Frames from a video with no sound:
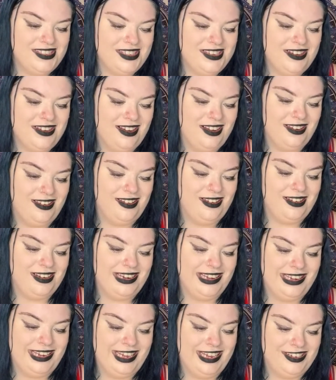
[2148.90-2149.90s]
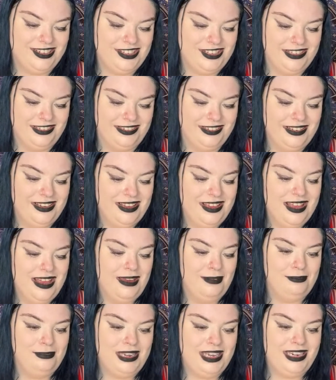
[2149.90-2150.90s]
Color Collection
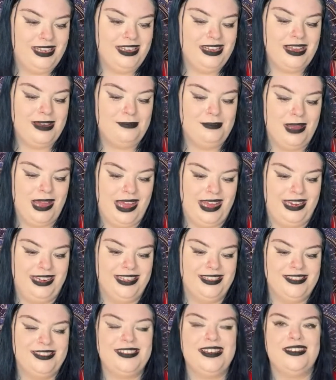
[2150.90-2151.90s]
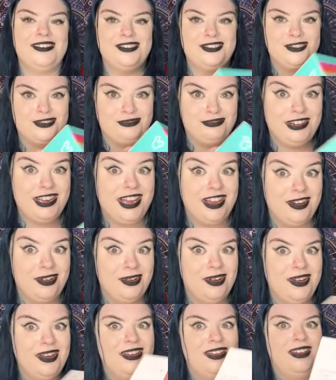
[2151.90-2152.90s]
Mini Palette
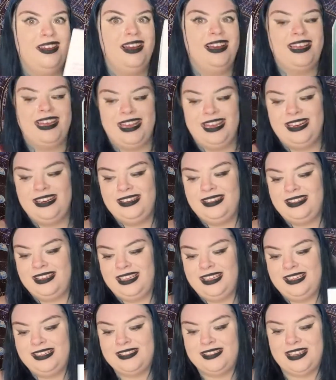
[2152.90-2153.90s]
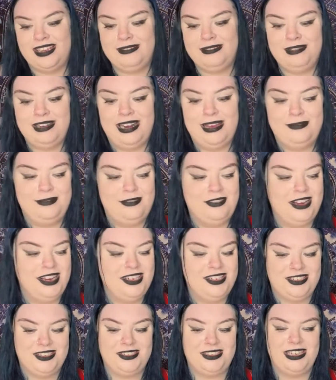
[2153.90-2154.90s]
Trio. Again, the same
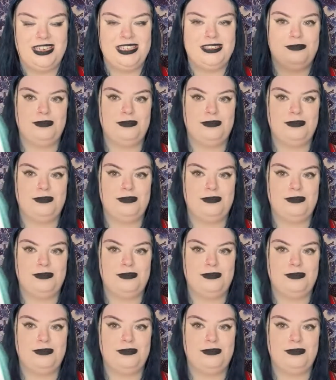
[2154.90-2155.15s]
collaboration as